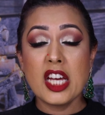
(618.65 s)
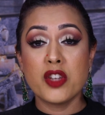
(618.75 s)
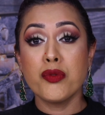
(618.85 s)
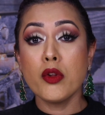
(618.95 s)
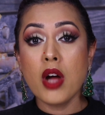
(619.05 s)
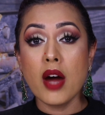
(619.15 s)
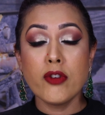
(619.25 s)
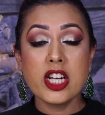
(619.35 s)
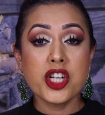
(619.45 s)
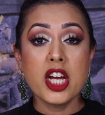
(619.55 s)
It's full
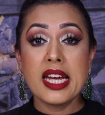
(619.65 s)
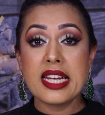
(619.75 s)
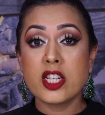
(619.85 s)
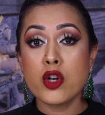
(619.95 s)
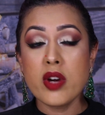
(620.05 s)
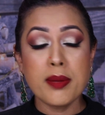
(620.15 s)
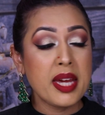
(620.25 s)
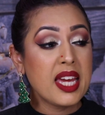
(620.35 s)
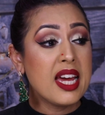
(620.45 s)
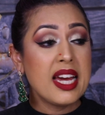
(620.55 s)
coverage, it's
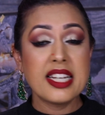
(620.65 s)
creamy,